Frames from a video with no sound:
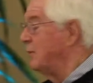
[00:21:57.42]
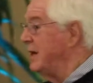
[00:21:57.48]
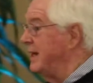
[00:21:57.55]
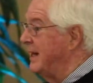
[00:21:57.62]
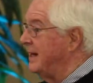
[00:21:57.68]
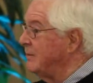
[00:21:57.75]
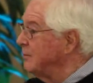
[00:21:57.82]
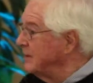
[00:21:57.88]
we
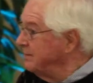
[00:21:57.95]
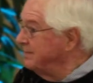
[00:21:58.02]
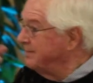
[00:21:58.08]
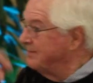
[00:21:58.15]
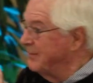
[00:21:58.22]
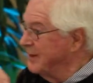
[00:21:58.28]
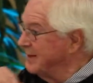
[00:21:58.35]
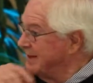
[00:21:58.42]
did it
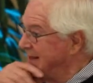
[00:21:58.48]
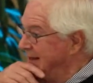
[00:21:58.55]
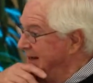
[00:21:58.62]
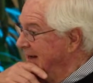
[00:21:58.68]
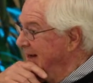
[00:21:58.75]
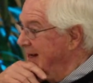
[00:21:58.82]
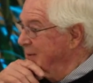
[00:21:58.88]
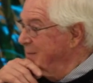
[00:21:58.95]

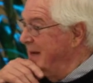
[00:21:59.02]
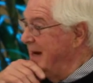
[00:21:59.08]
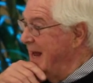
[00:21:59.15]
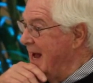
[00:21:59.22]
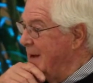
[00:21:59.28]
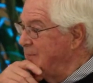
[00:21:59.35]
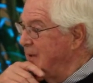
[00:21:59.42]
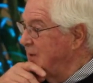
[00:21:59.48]
in
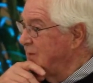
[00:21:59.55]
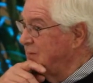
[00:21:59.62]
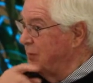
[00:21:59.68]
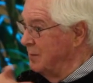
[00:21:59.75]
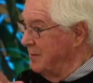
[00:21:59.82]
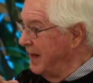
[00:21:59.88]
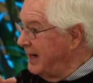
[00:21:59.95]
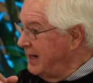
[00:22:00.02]
Minneapolis
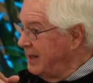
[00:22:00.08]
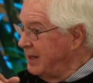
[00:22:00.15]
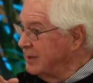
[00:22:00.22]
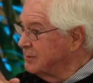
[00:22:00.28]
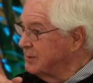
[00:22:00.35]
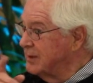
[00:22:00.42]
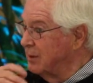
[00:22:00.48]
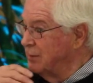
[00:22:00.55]
for many
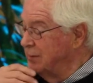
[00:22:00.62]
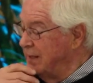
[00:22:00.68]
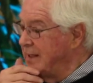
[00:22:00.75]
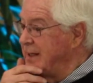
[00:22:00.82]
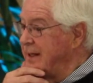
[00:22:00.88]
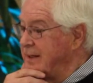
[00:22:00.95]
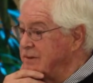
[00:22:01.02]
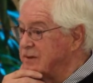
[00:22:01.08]
years with a
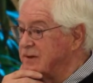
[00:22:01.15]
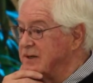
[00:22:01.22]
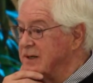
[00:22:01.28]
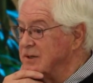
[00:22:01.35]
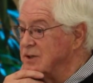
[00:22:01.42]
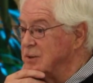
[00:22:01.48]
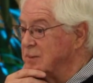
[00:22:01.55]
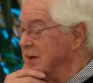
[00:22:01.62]
really
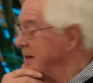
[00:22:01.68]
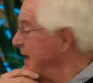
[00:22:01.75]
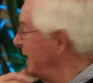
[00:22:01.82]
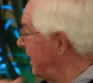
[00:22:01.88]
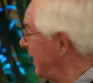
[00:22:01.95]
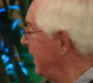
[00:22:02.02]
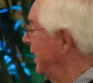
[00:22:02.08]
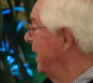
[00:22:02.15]
interesting
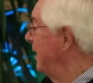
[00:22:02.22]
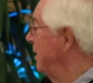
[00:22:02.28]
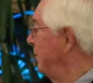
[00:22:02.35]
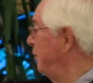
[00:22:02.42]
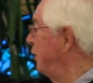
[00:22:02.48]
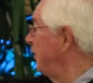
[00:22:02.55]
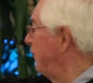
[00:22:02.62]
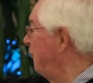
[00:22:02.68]
superintendent,
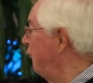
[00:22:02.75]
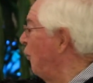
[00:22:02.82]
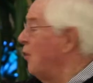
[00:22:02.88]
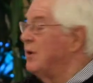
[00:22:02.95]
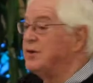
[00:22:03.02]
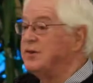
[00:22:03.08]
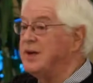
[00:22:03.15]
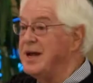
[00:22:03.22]
put
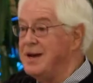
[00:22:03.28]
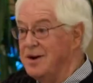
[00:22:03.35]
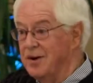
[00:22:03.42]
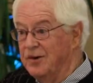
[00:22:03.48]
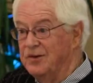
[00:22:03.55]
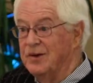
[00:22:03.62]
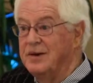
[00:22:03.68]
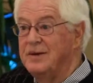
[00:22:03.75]
4
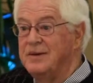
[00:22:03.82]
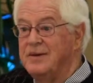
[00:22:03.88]
seniors